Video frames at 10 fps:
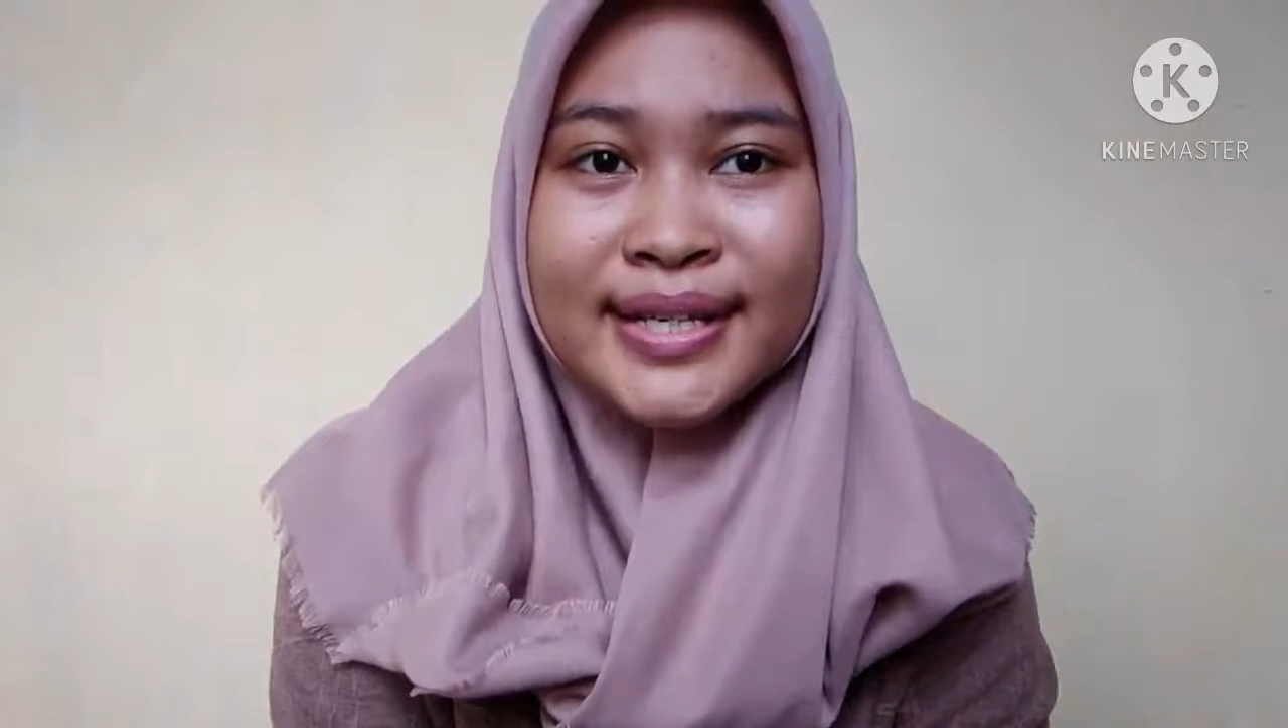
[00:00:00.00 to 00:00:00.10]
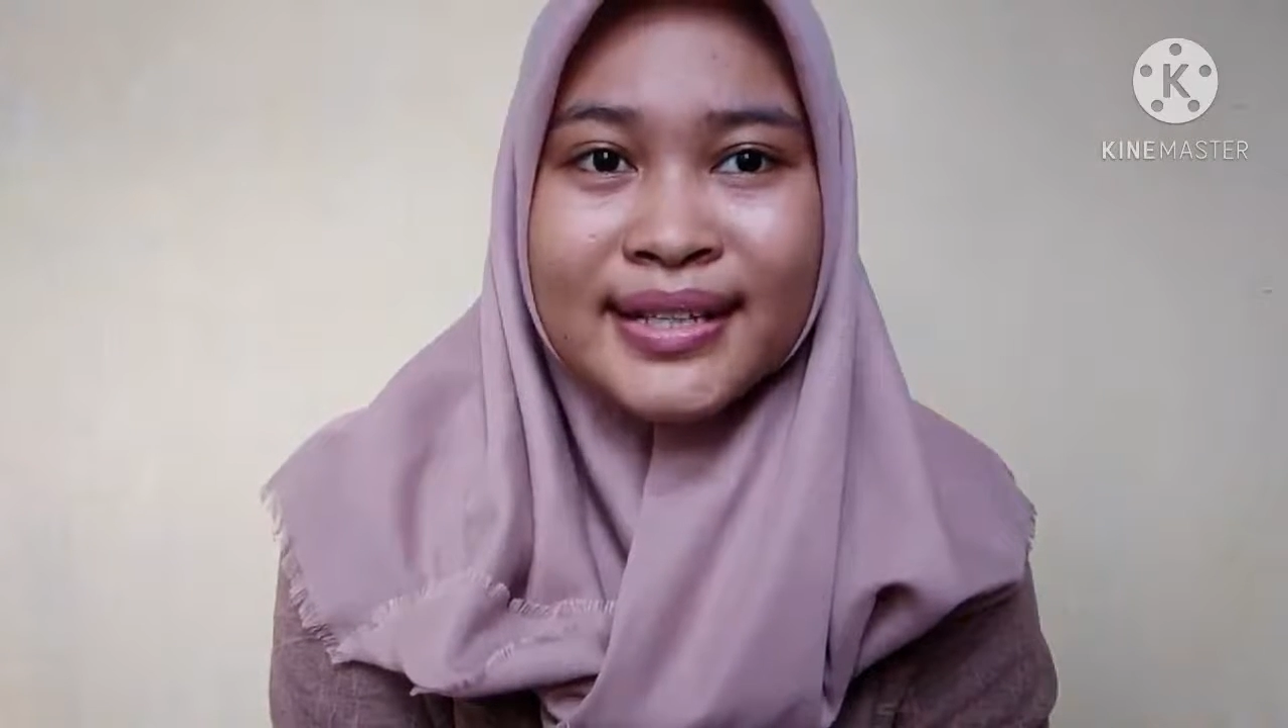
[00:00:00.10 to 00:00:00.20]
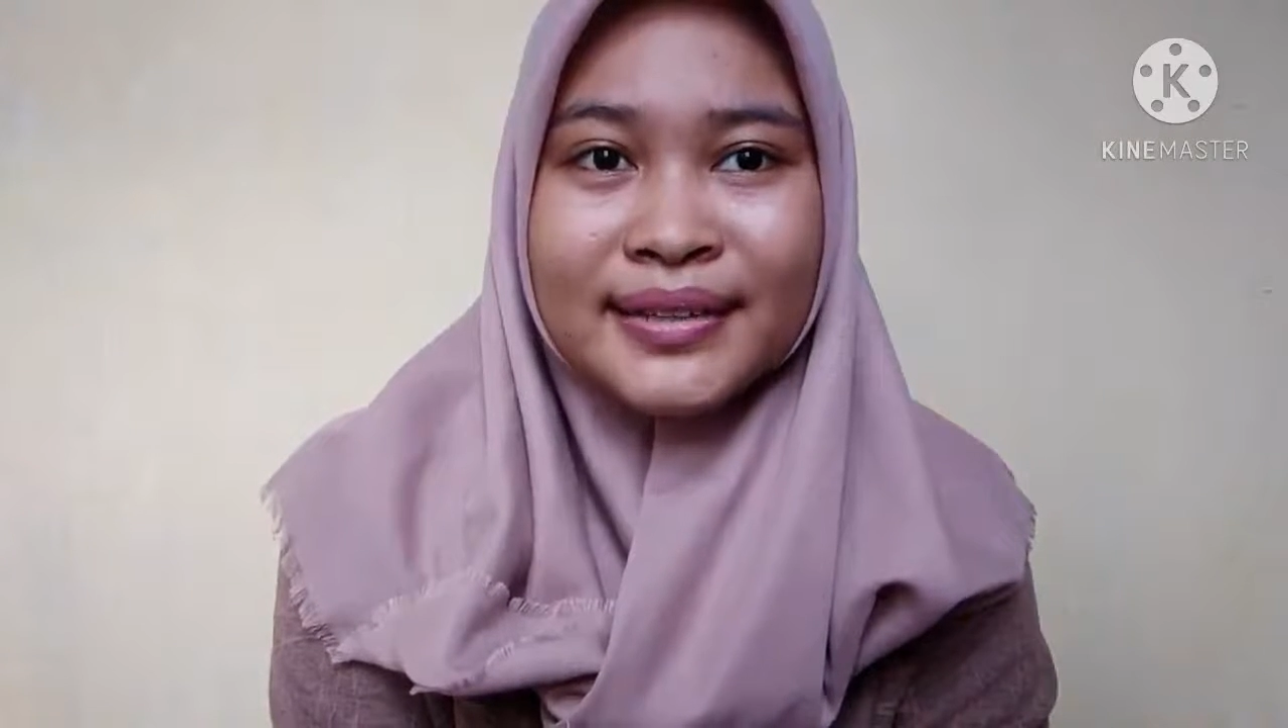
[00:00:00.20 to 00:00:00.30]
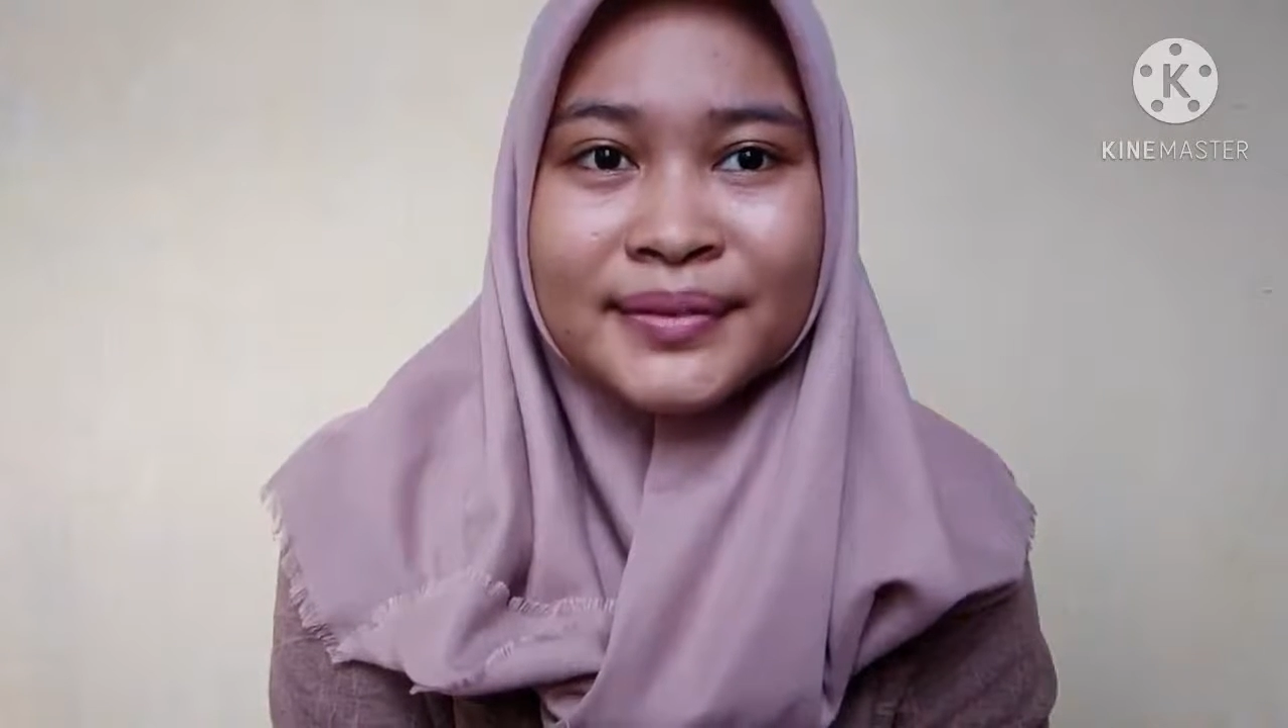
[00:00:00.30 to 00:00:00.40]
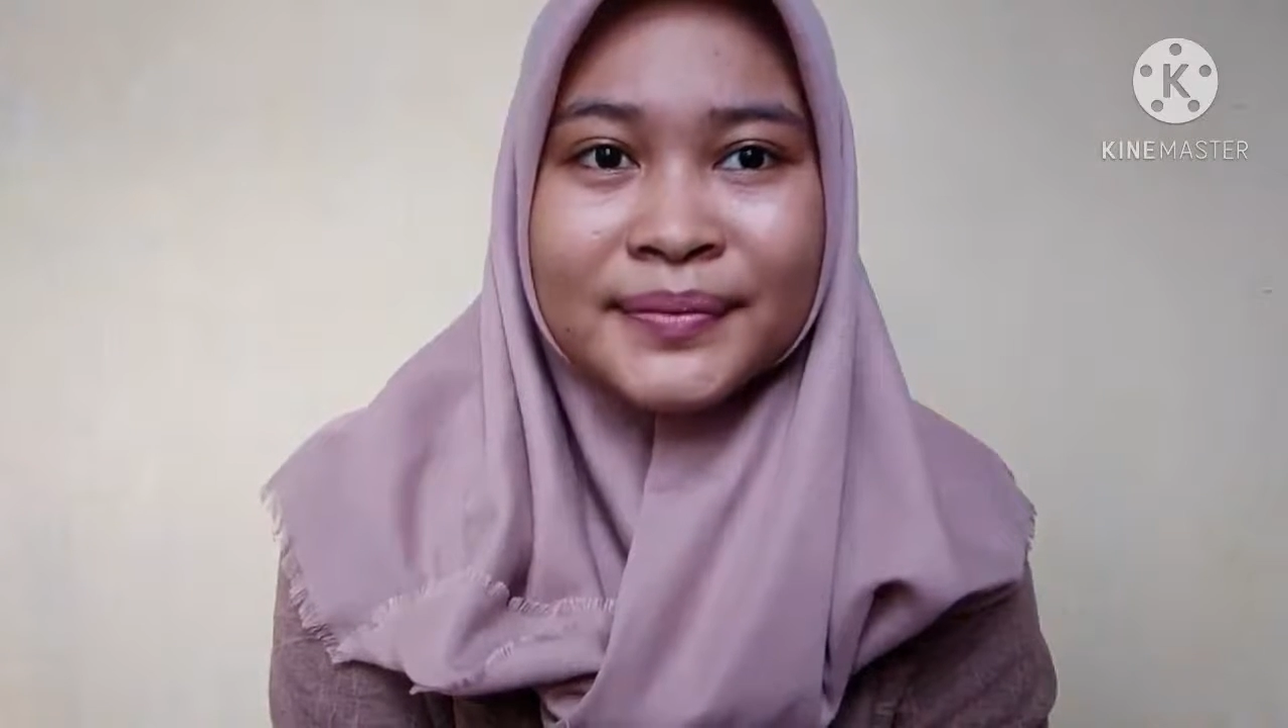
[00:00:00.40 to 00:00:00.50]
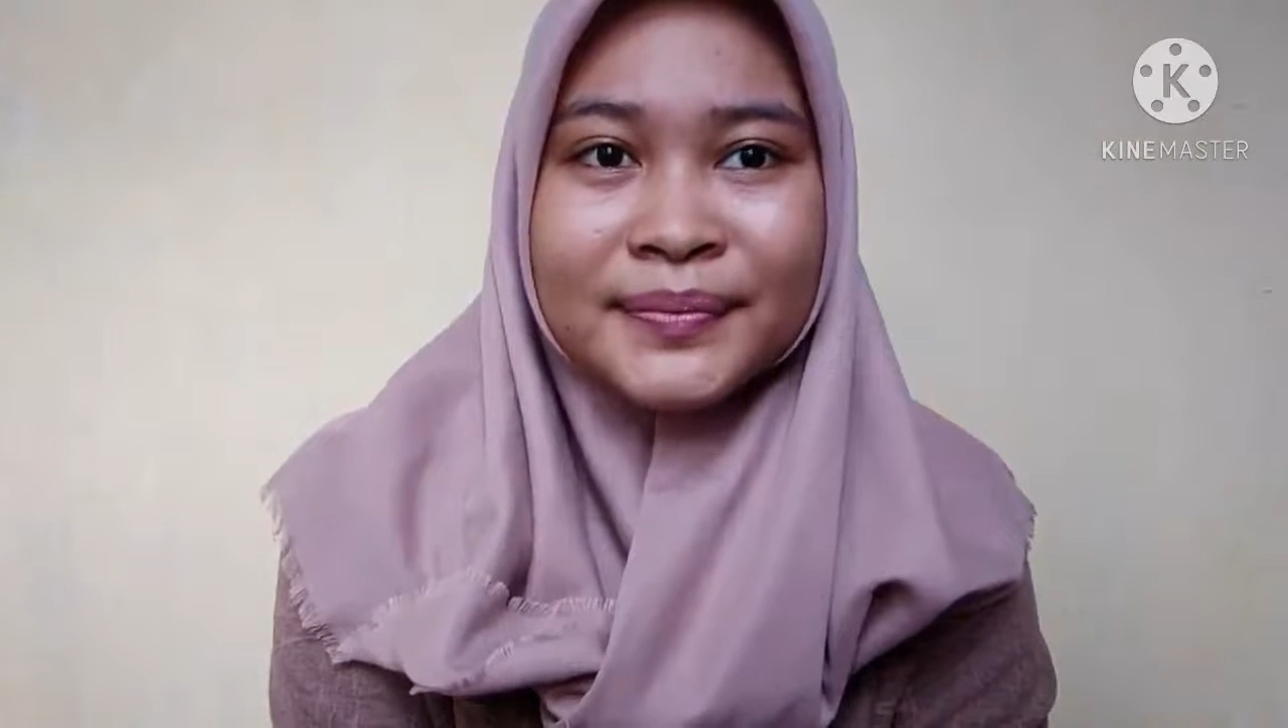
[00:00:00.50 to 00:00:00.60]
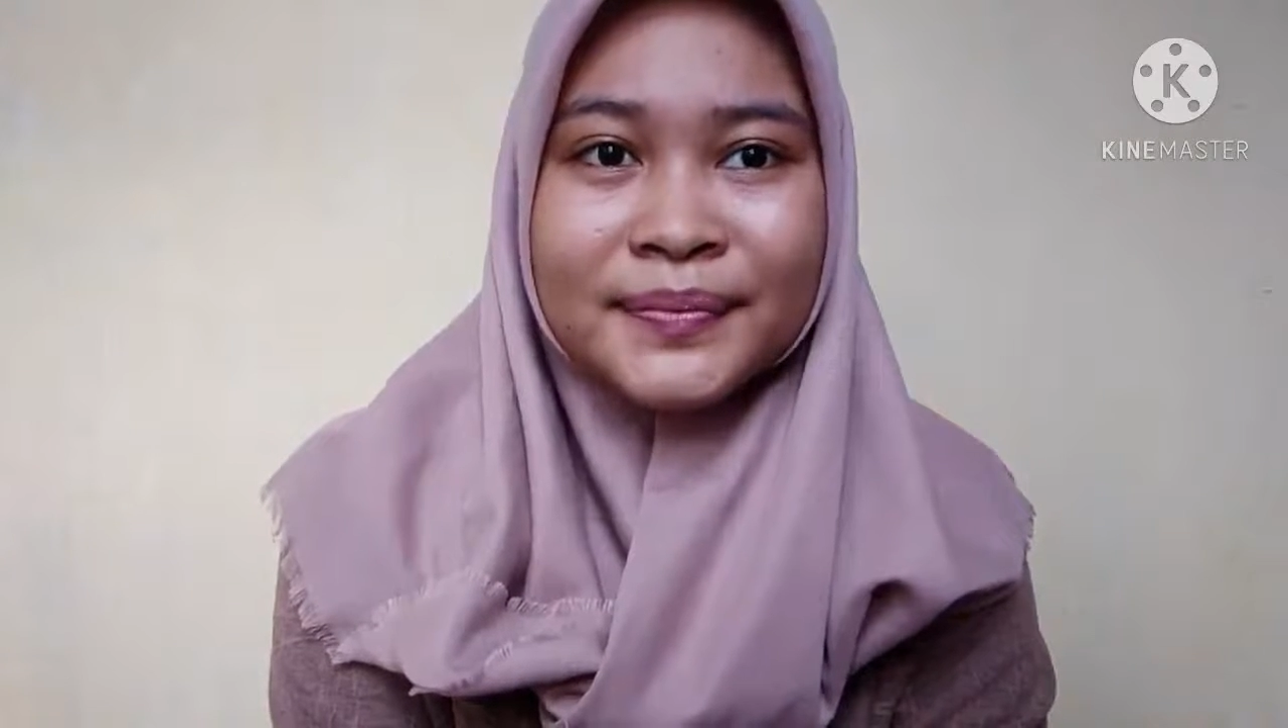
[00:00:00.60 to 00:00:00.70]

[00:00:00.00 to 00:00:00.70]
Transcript: thing.